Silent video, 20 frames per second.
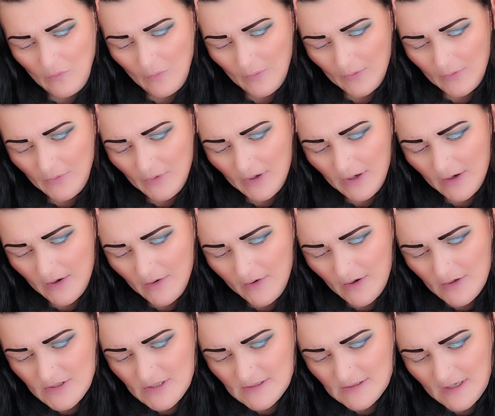corner here
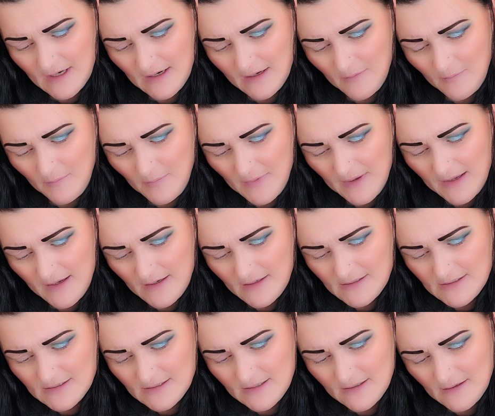and just kind of
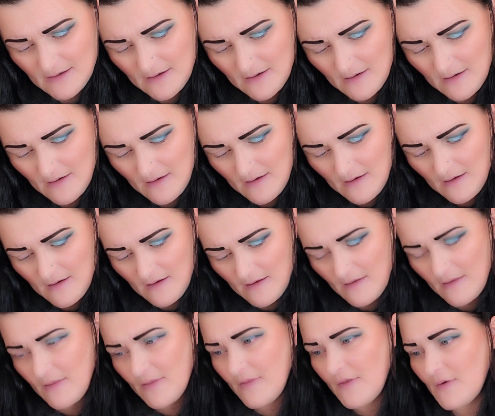meet
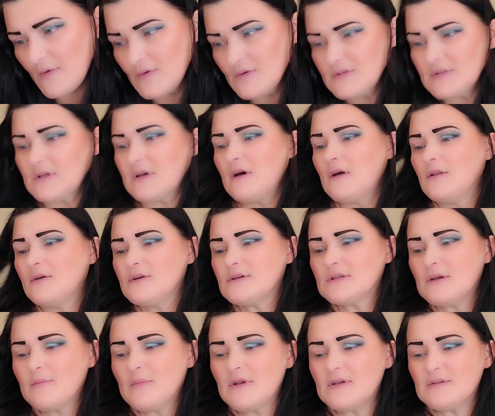those colors.
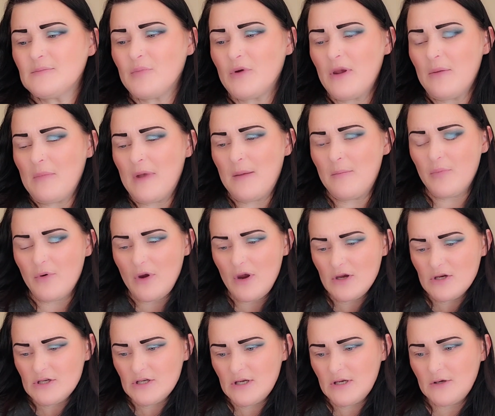I'm gonna spray my
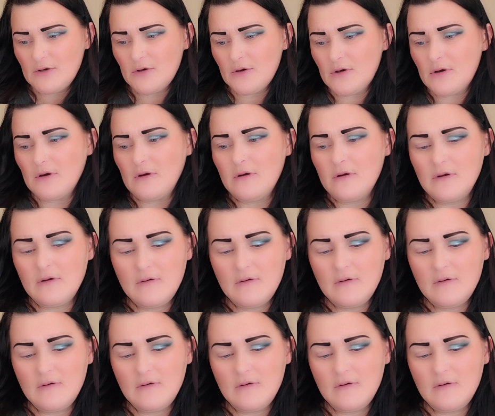brush here